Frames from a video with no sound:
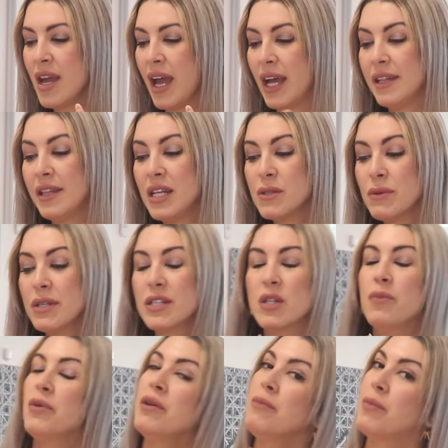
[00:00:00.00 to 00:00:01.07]
And this one is
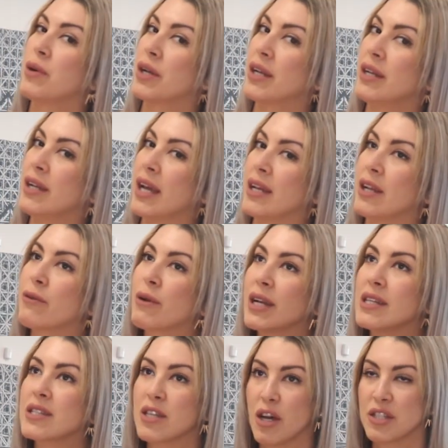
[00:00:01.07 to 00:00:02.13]
super important and it
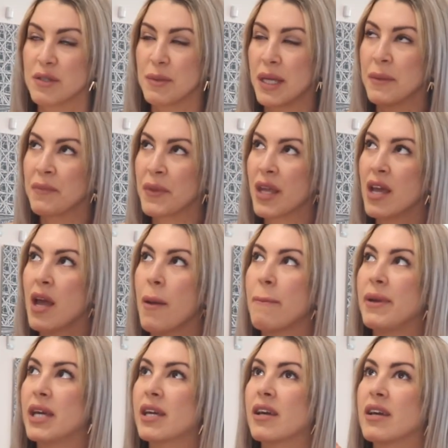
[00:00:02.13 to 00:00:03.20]
really touched me
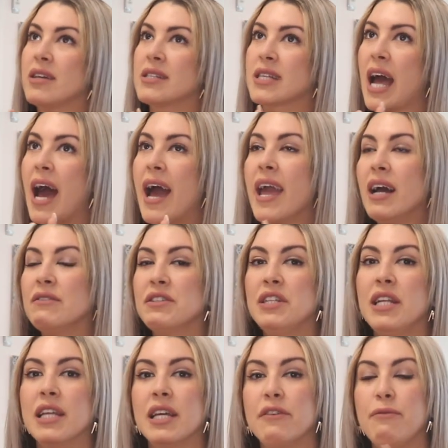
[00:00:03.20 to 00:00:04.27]
because I
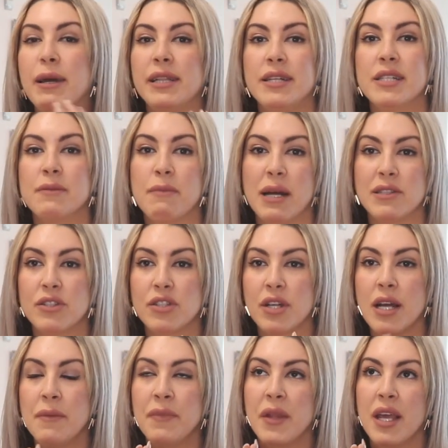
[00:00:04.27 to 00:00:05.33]
actually live by this
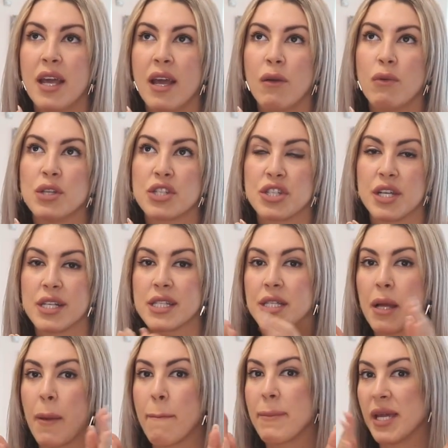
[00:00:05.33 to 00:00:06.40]
mantra, which is
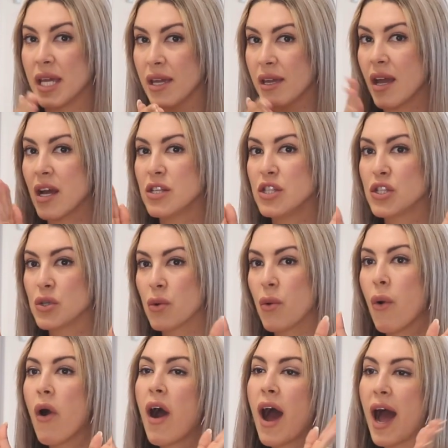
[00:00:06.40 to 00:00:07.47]
be,
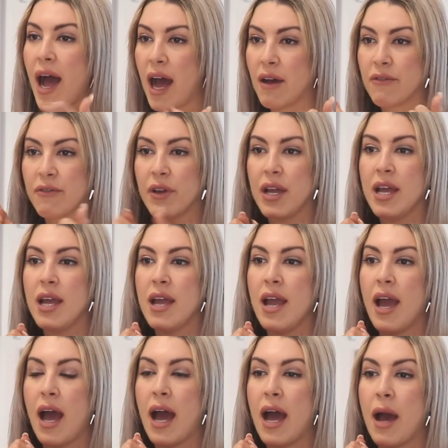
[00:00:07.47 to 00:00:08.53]
do,
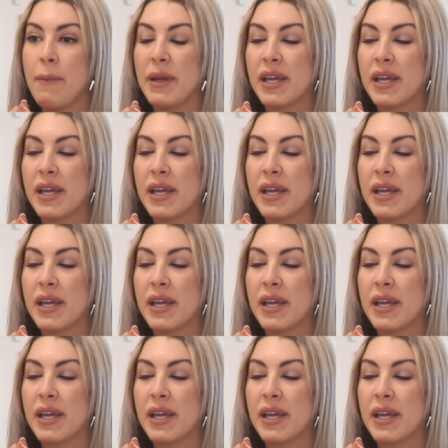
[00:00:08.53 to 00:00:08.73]
have.